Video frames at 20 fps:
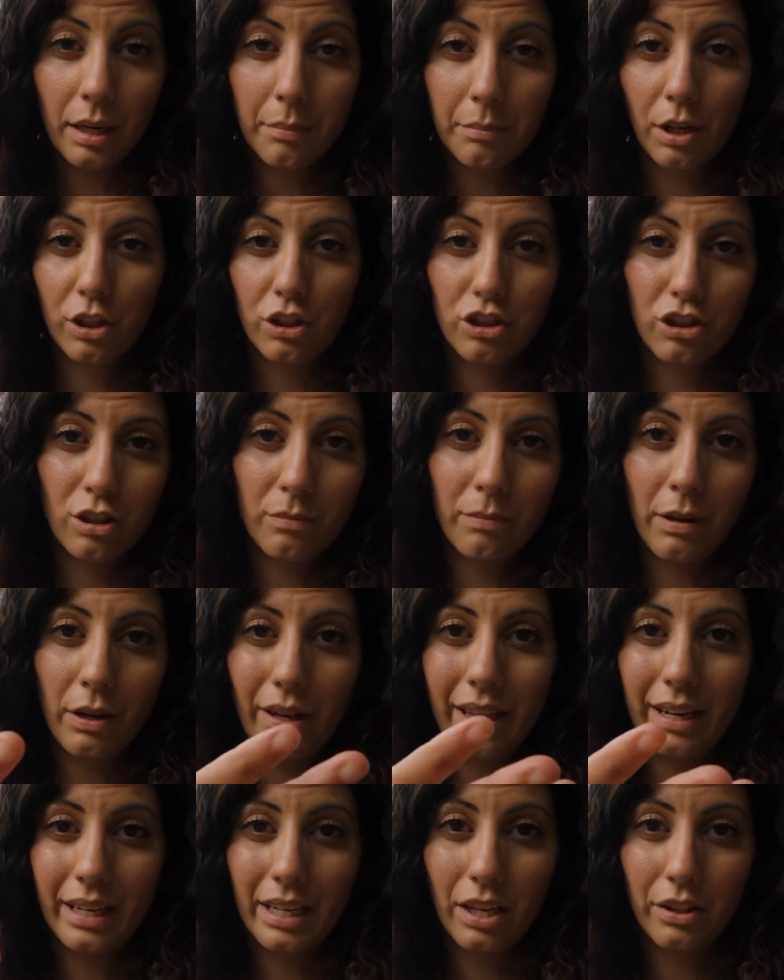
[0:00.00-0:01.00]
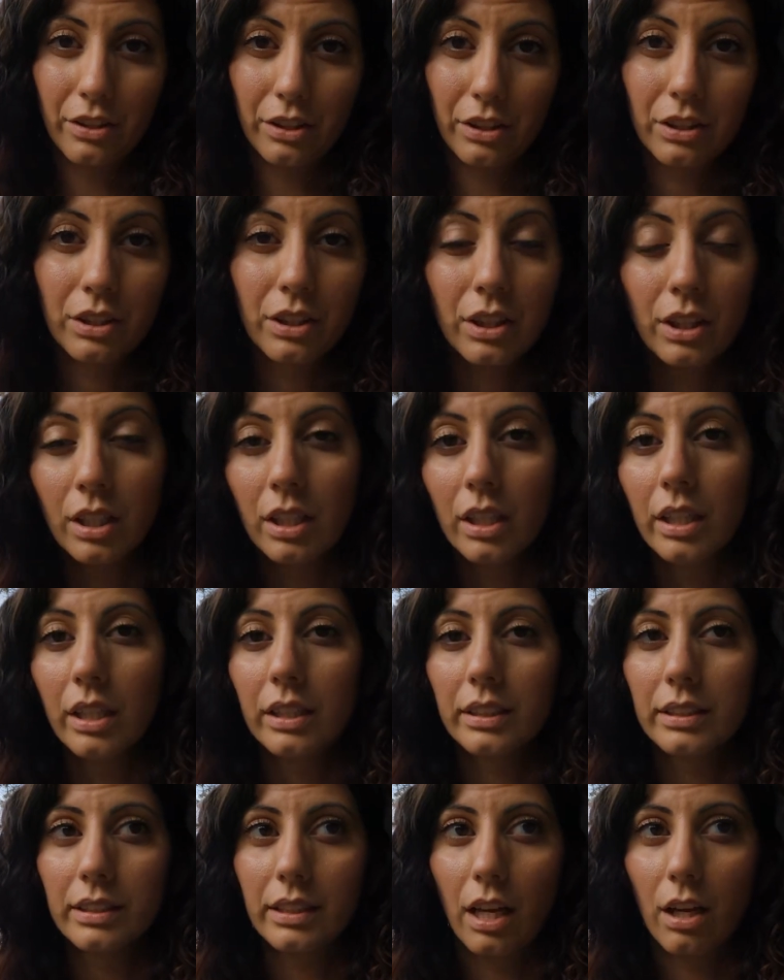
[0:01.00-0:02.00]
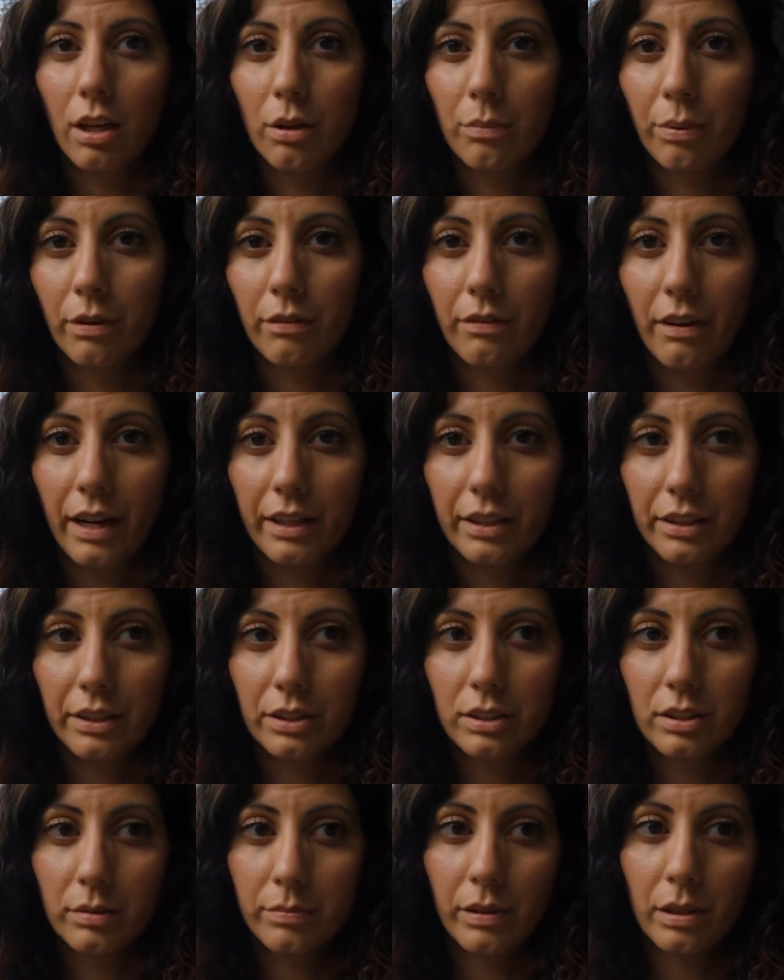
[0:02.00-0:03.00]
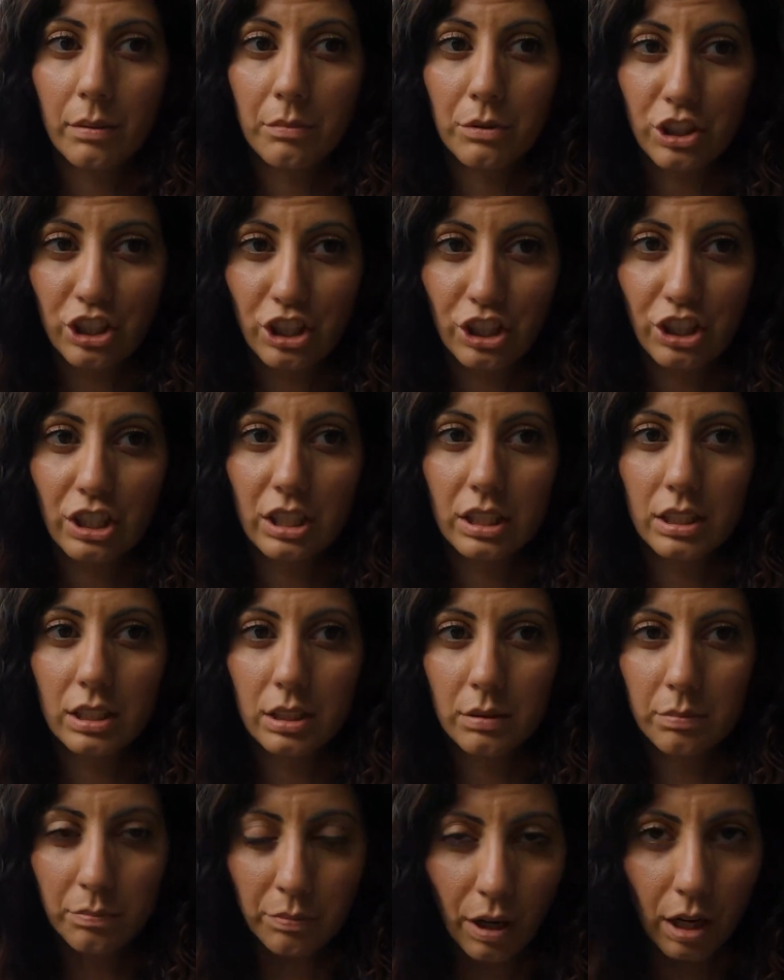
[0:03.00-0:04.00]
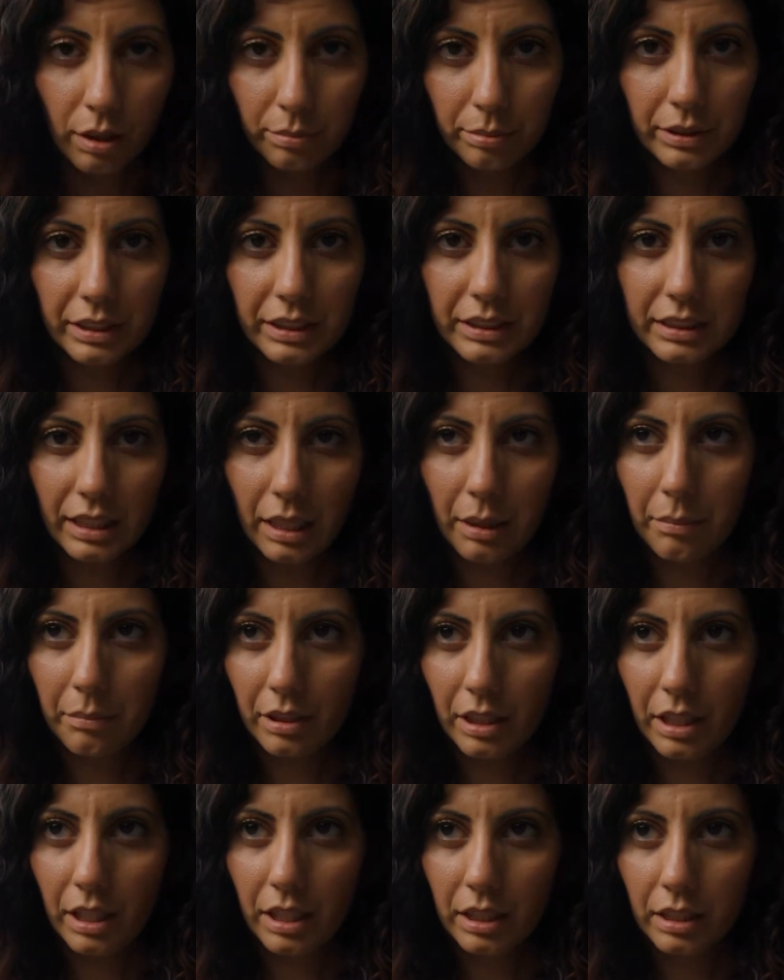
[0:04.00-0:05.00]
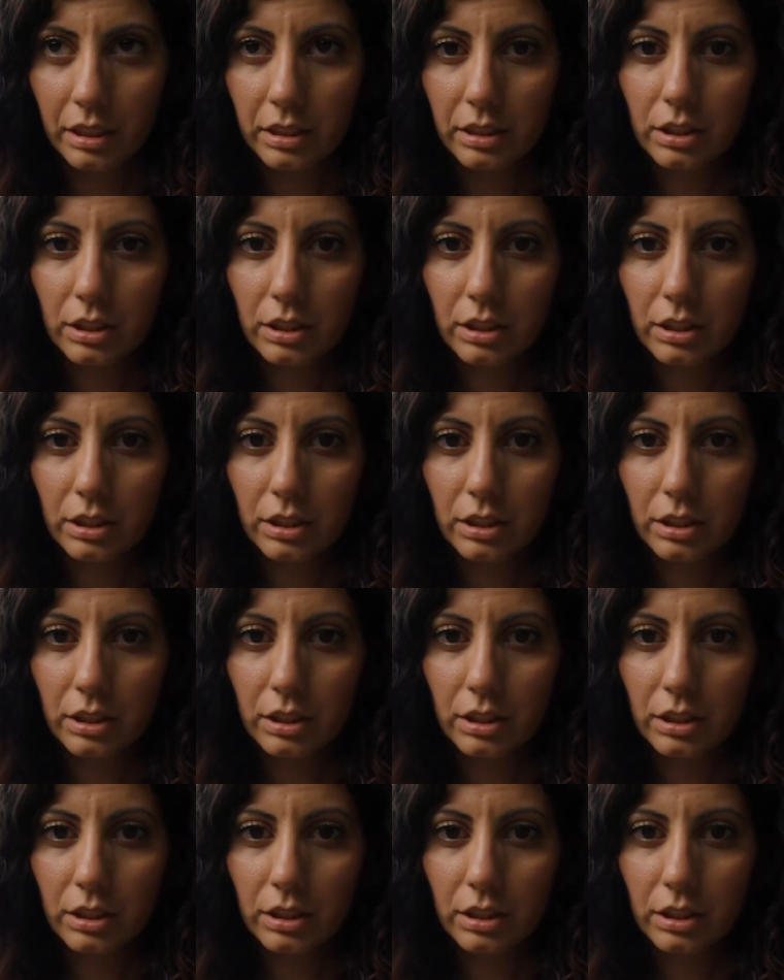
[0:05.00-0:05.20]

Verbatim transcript: I'm not sure about any other cell providers, but I'm sure it's probably the same thing.